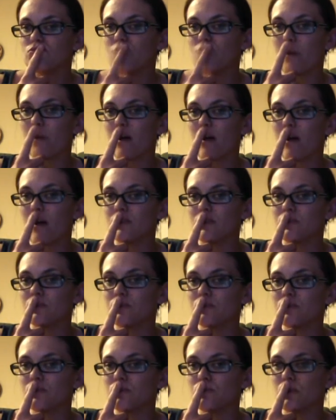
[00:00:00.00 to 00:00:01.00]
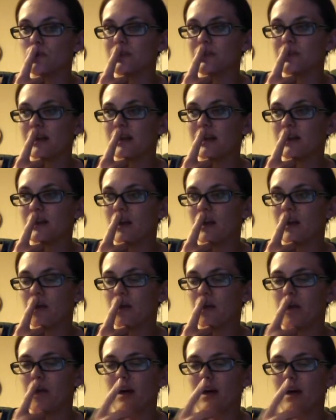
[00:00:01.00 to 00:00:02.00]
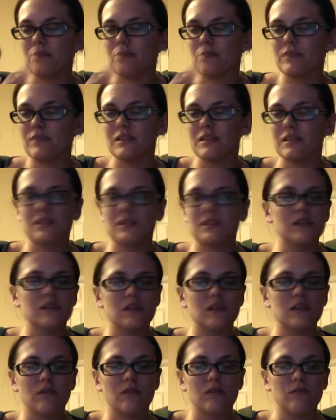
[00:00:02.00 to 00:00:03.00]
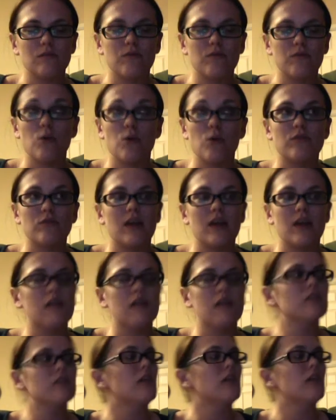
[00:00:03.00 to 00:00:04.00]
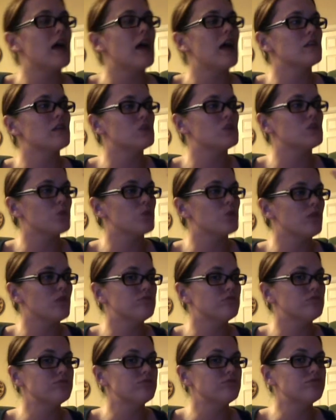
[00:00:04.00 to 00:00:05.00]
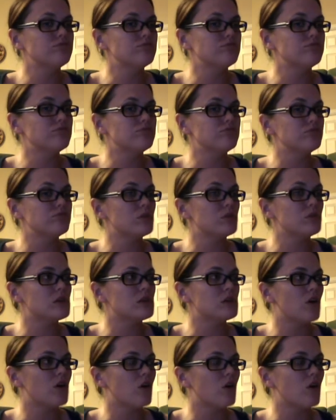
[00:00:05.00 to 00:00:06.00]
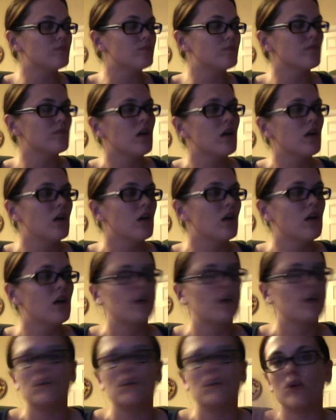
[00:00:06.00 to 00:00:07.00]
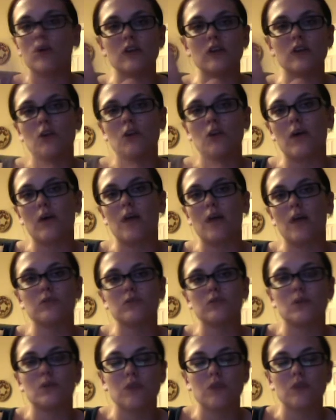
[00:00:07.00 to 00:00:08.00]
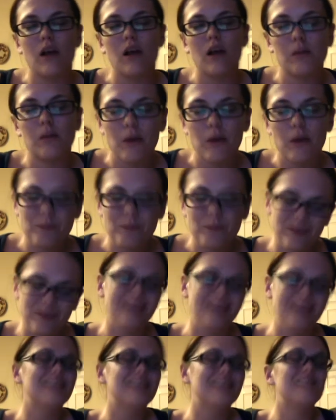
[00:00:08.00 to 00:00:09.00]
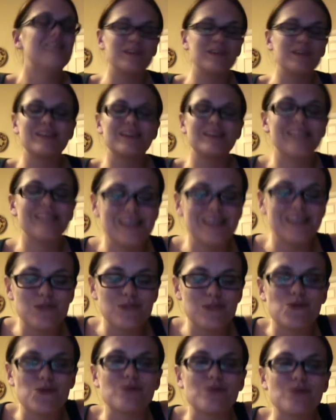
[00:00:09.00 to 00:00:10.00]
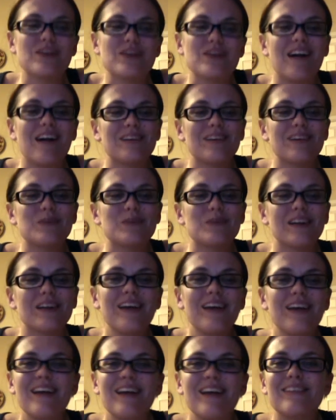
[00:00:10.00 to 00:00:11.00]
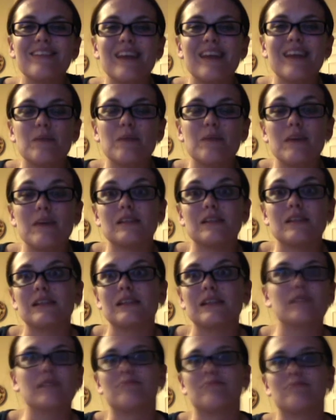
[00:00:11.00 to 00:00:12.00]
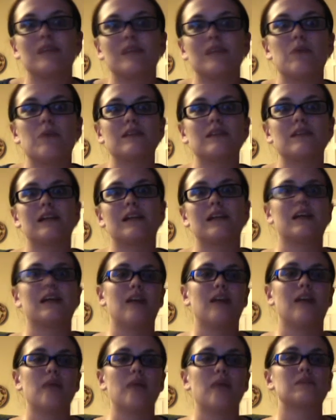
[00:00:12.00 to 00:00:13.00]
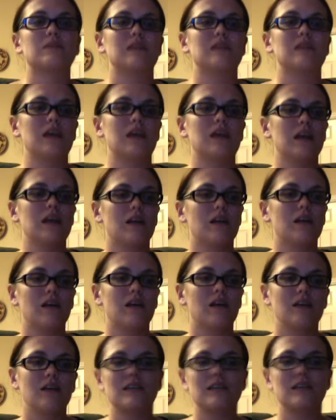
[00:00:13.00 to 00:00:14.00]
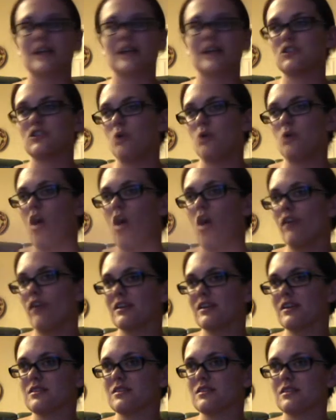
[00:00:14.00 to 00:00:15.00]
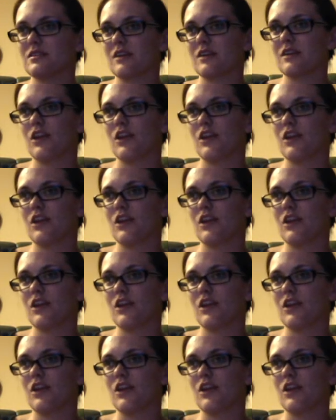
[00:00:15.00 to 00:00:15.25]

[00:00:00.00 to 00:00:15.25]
oh my gosh, what was the last, the season 4 finale that just went, what's it called? You guys know what episode I'm talking about. Even in the season 4 finale, when he basically kidnaps Dean, and Dean has to do all this,